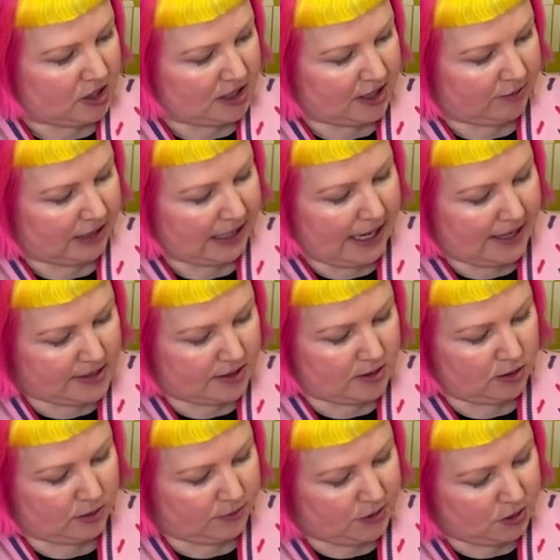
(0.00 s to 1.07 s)
It definitely has that
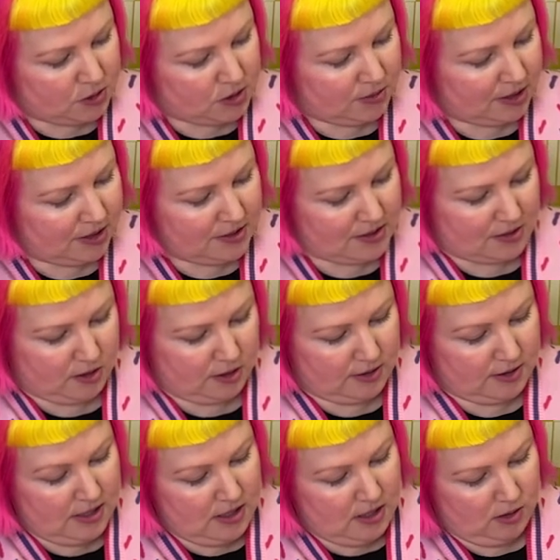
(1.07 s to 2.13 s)
sort of feel to it because it's got
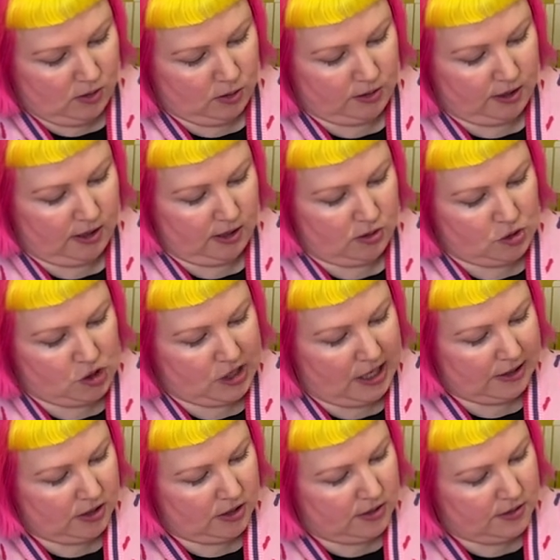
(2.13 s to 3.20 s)
all the little
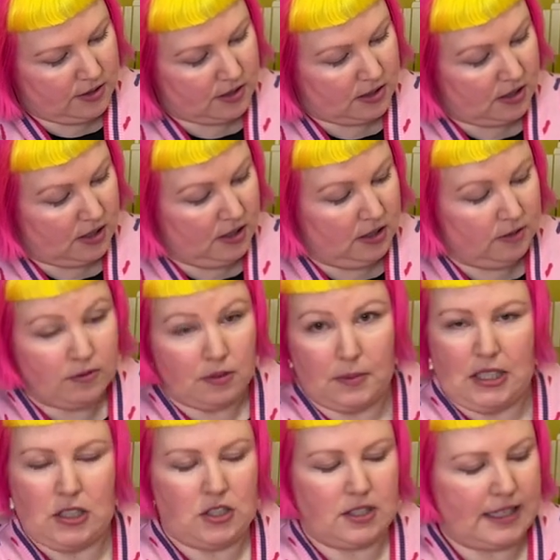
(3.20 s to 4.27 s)
shadows from
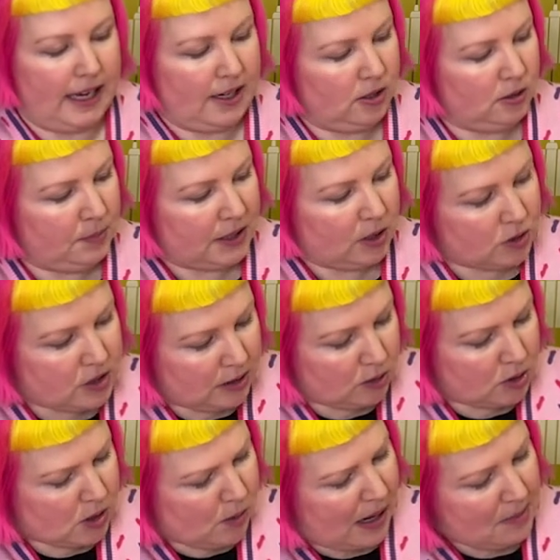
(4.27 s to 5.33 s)
each scale, but it also
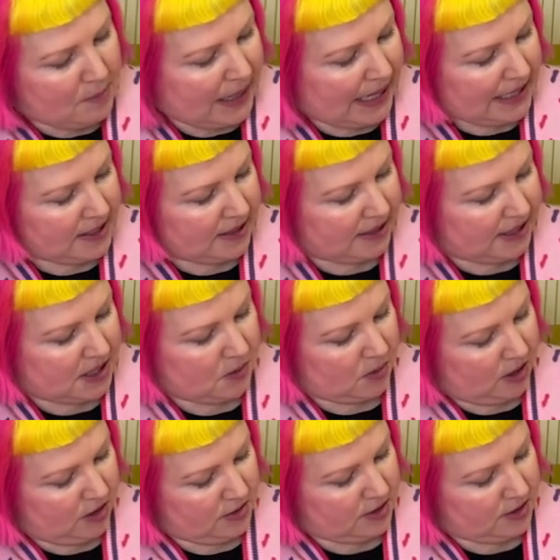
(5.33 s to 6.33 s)
looks quite painterly as well.